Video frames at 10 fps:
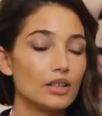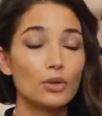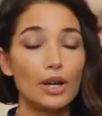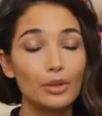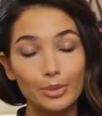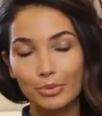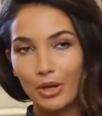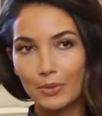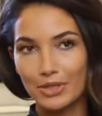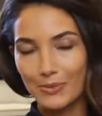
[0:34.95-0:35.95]
incredible
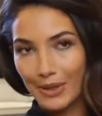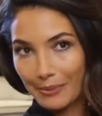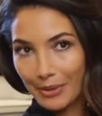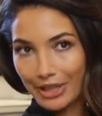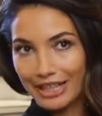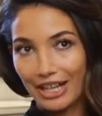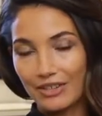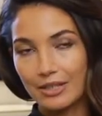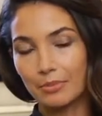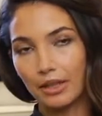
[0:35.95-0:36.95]
bra, which is what I'm wearing now,
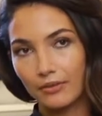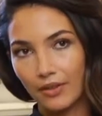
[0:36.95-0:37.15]
is my